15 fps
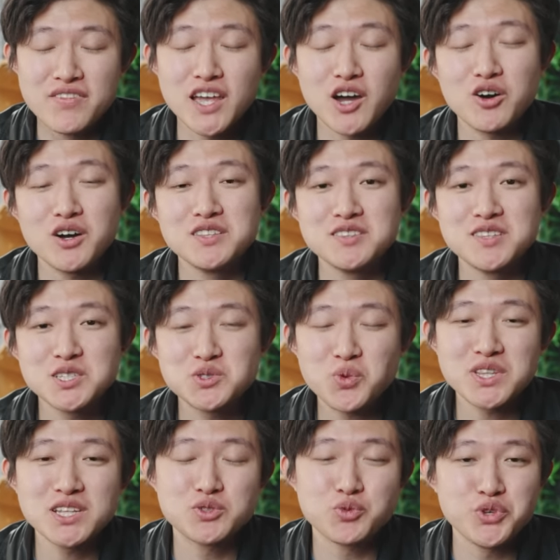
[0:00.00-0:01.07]
Now, this
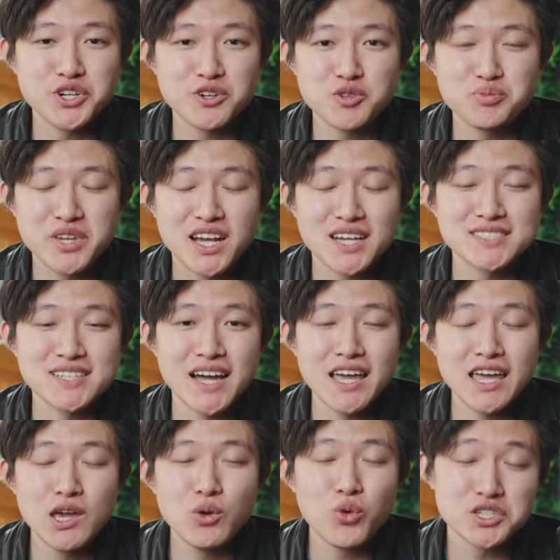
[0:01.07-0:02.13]
one is weird because
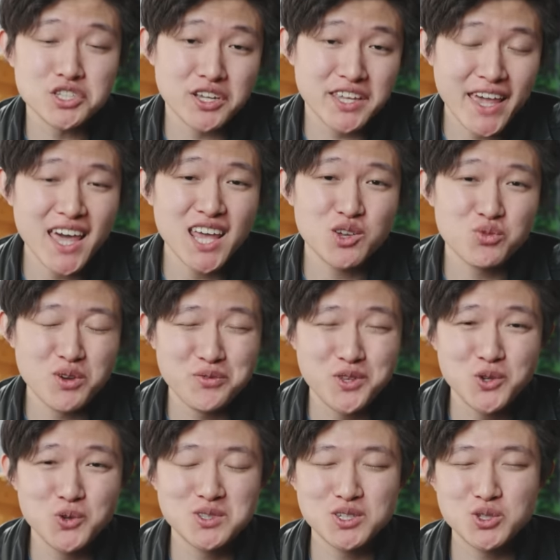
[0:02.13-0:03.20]
it was again
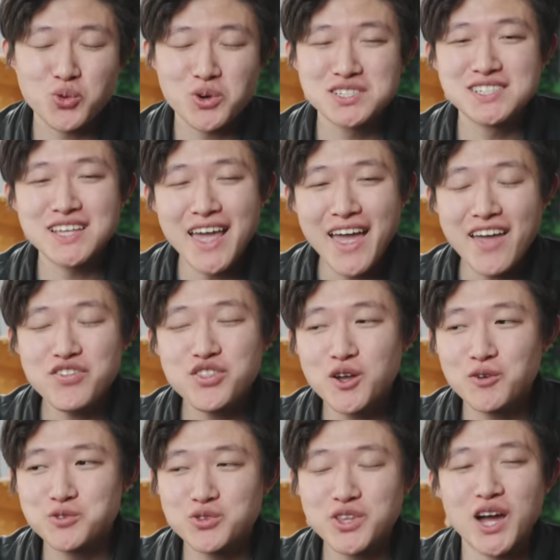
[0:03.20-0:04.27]
reviewed towards the end
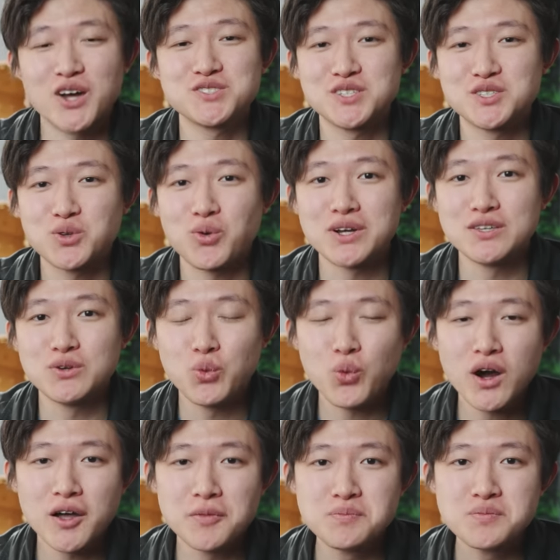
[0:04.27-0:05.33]
of
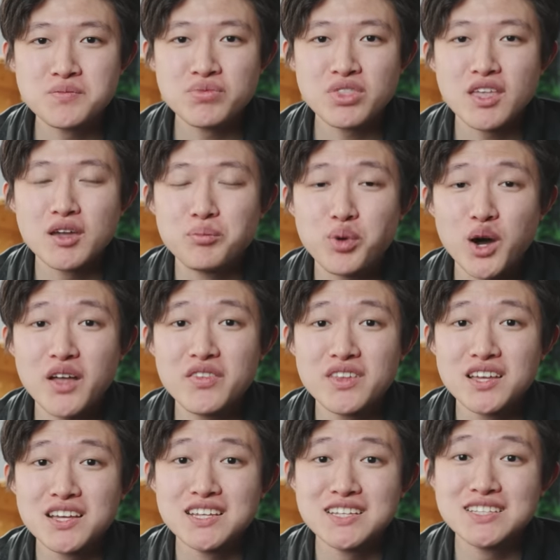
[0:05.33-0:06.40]
2021,
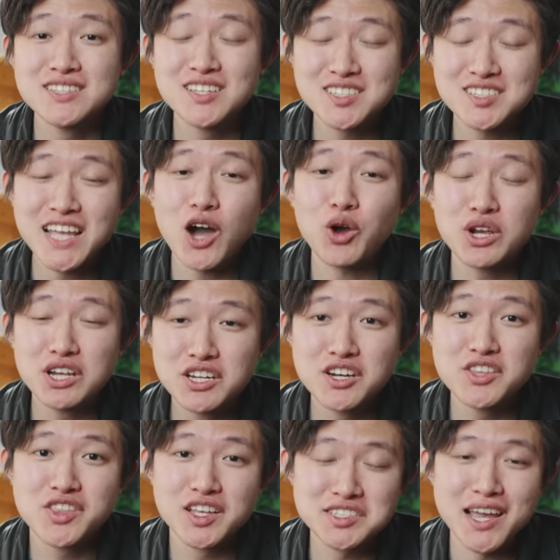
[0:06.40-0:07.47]
but this is how
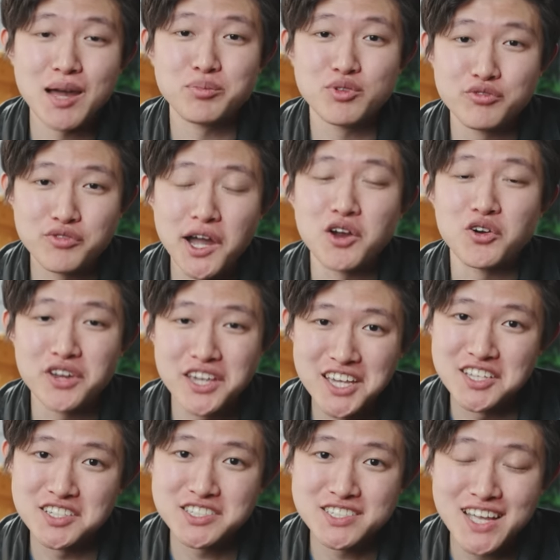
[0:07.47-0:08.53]
good this amplifier
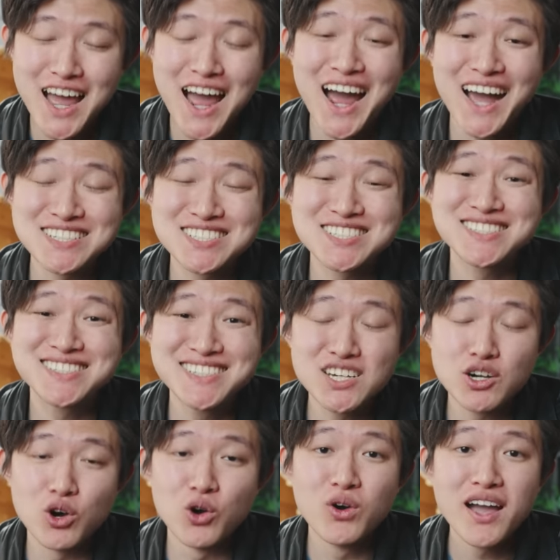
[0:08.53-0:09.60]
is. I
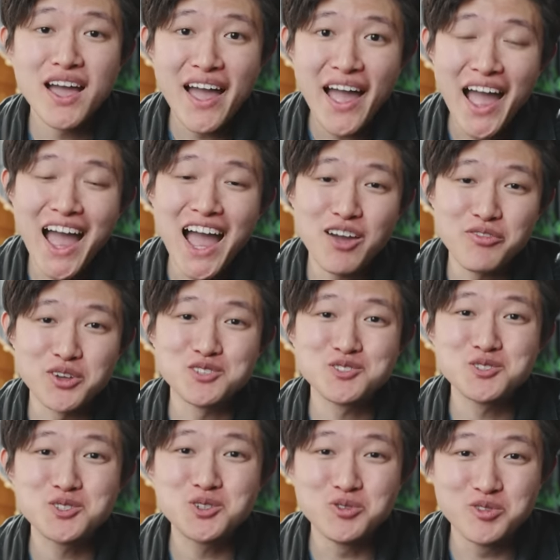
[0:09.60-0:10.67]
still have
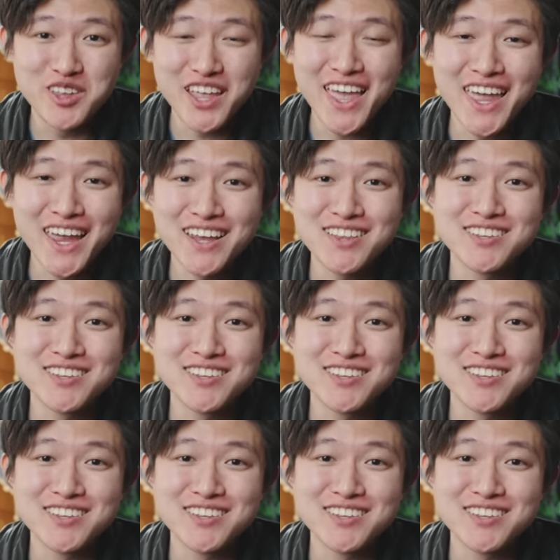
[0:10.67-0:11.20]
it today,